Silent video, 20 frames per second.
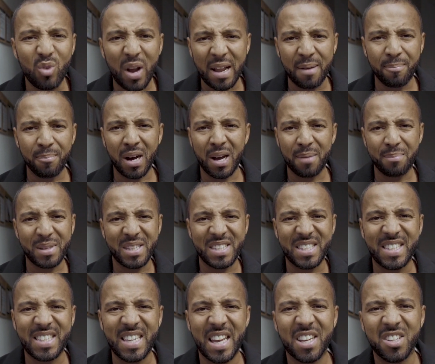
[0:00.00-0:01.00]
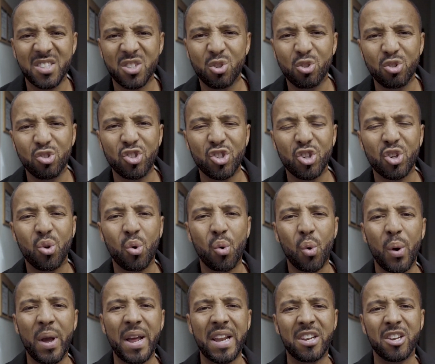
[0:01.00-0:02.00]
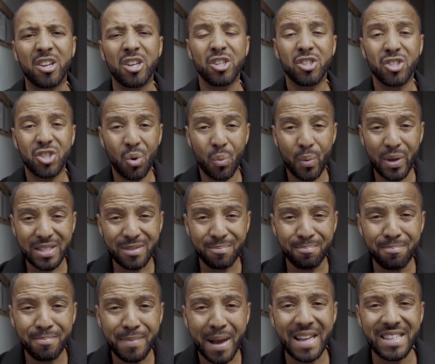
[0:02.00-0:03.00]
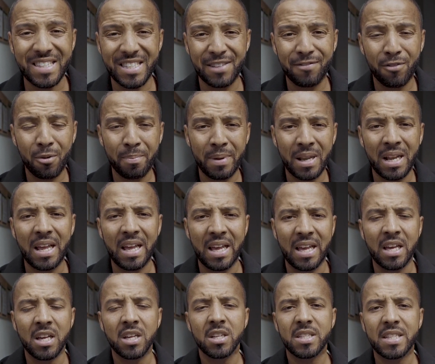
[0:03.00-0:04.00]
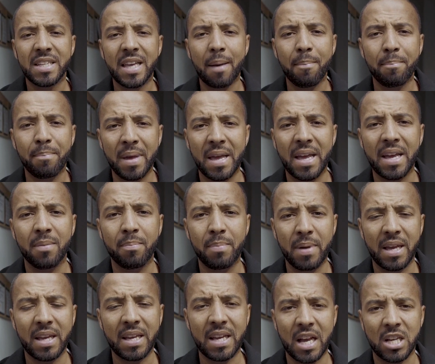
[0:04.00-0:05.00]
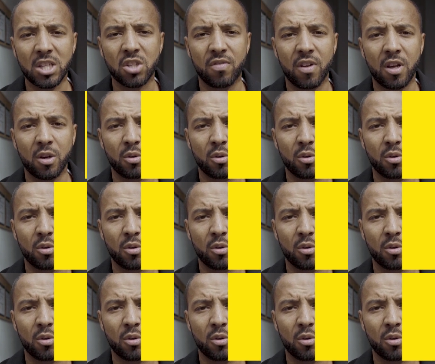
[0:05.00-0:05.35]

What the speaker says: rent might be 600 quid. So it's massive ability to get big cash flow.